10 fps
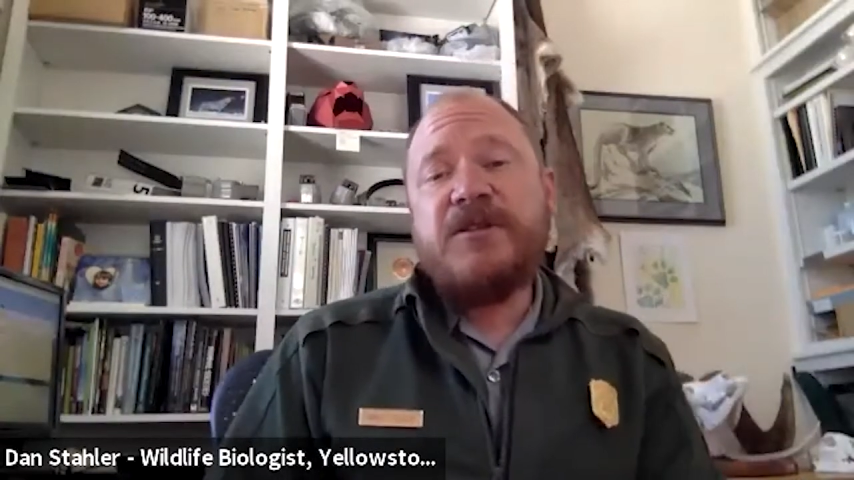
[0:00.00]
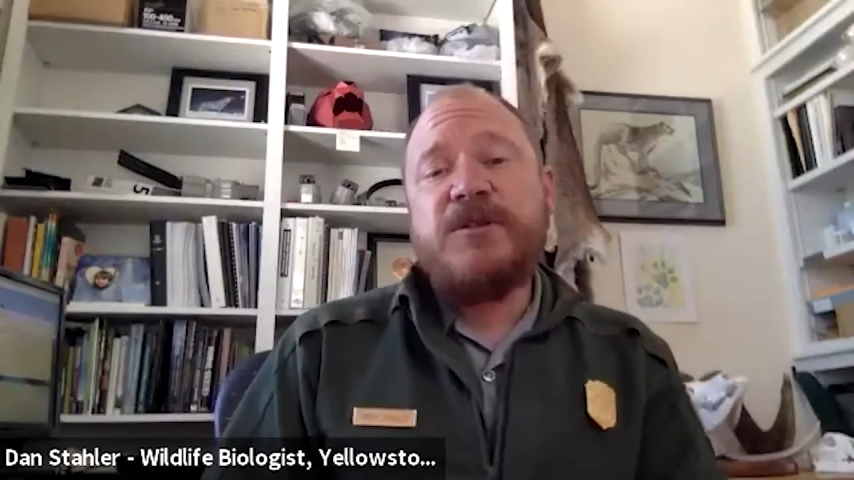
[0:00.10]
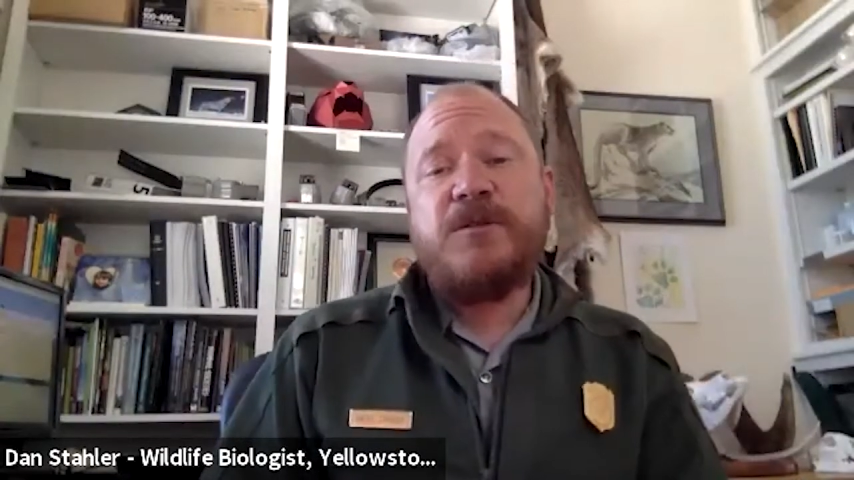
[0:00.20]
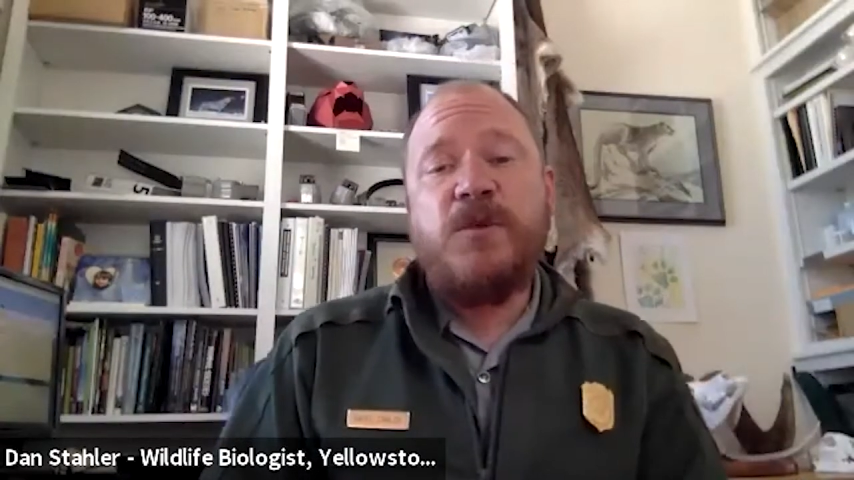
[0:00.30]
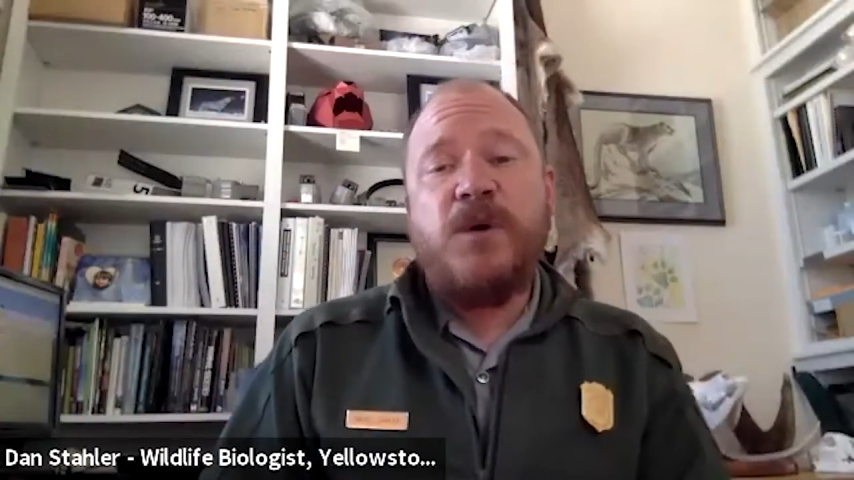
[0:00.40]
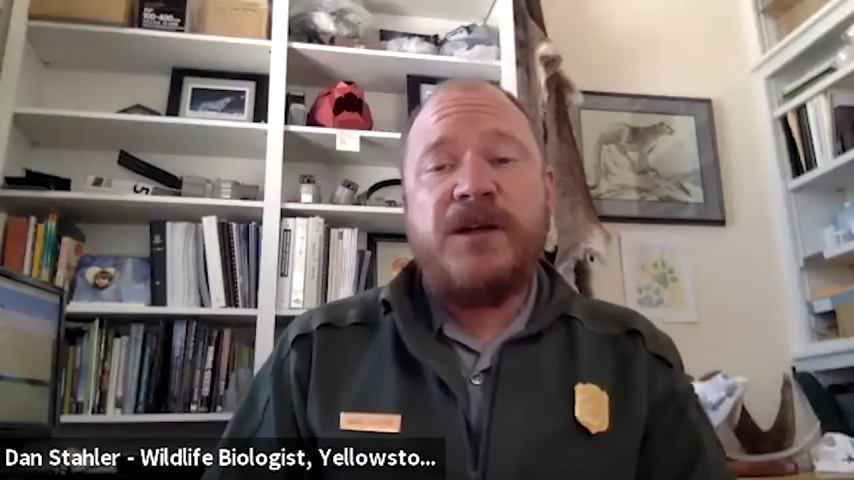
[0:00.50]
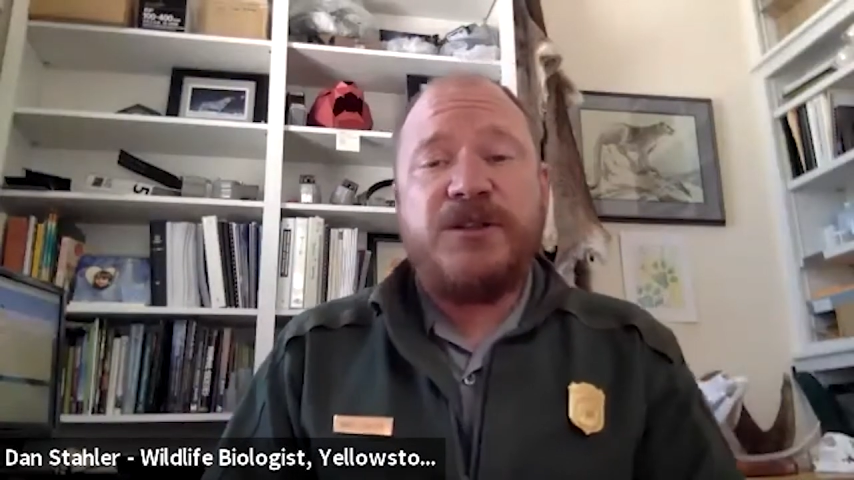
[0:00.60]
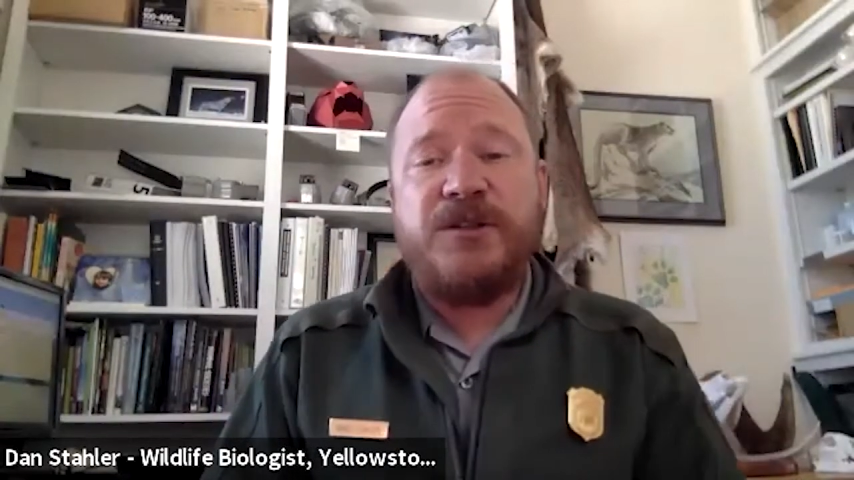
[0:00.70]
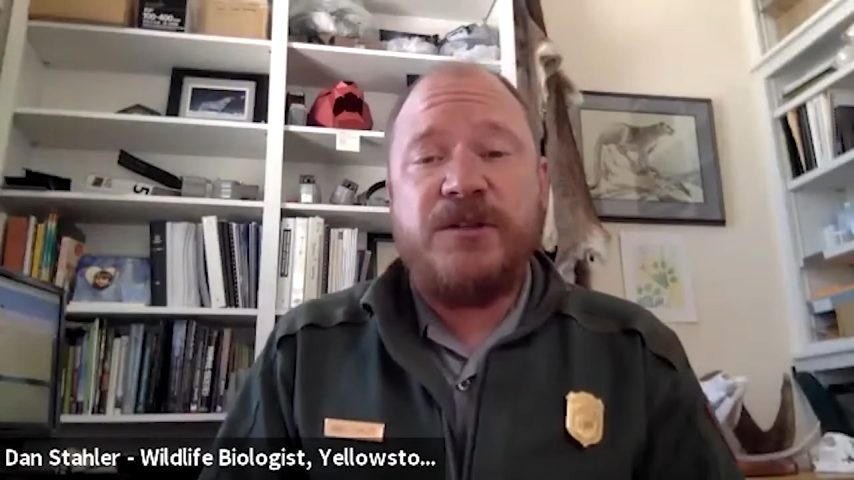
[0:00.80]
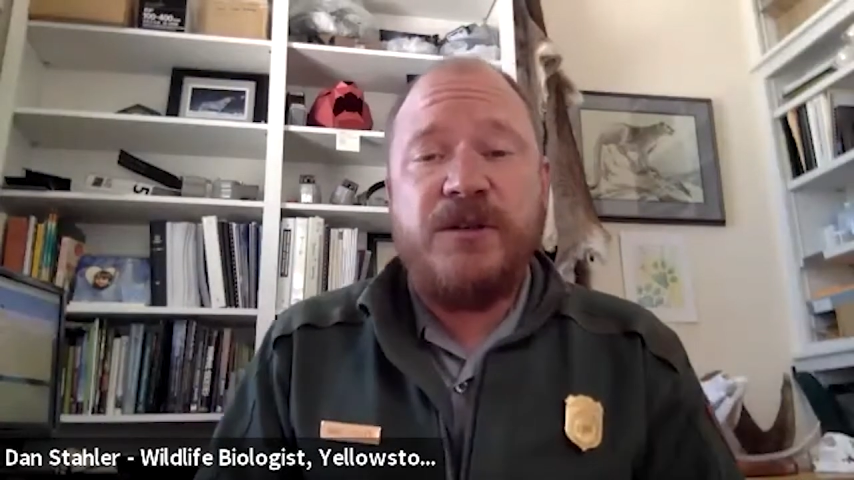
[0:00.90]
you'd want
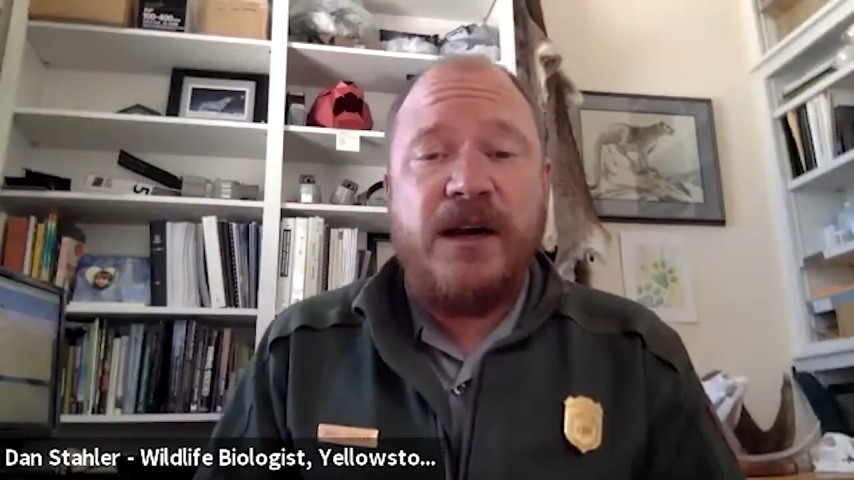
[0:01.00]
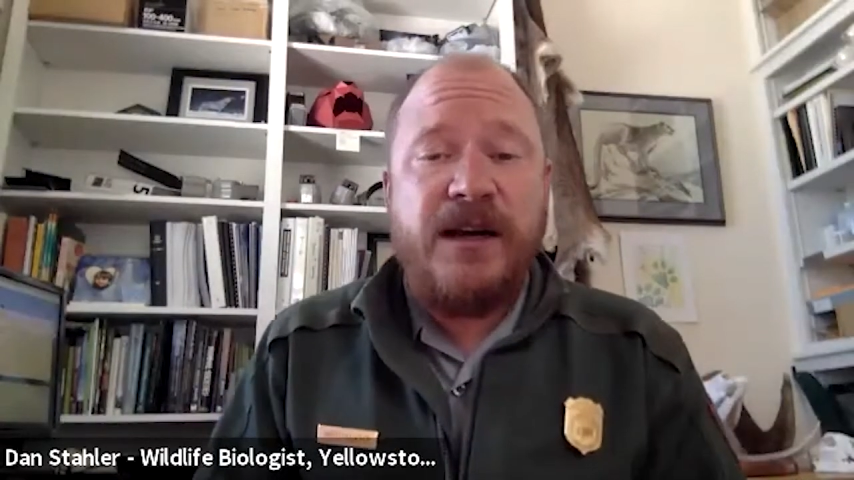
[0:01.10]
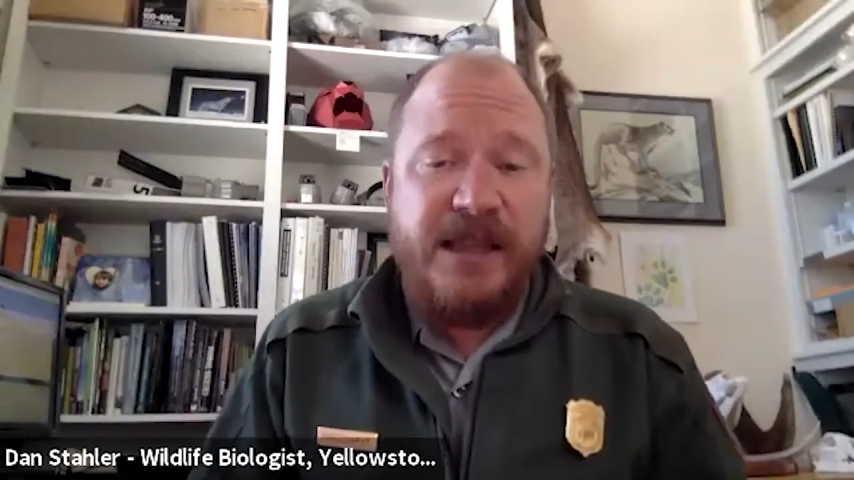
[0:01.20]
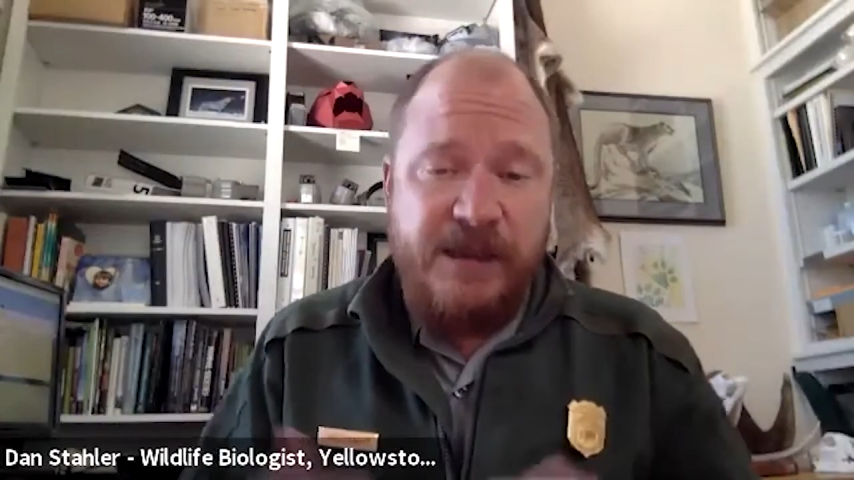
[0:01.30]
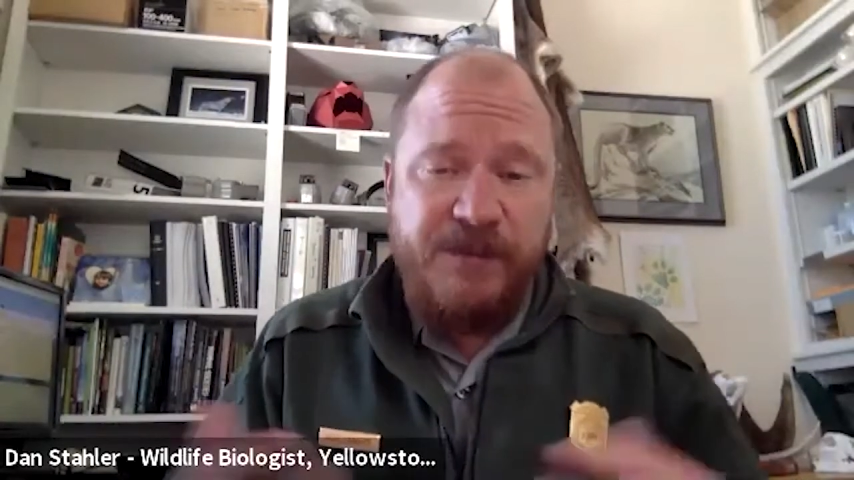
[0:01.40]
to keep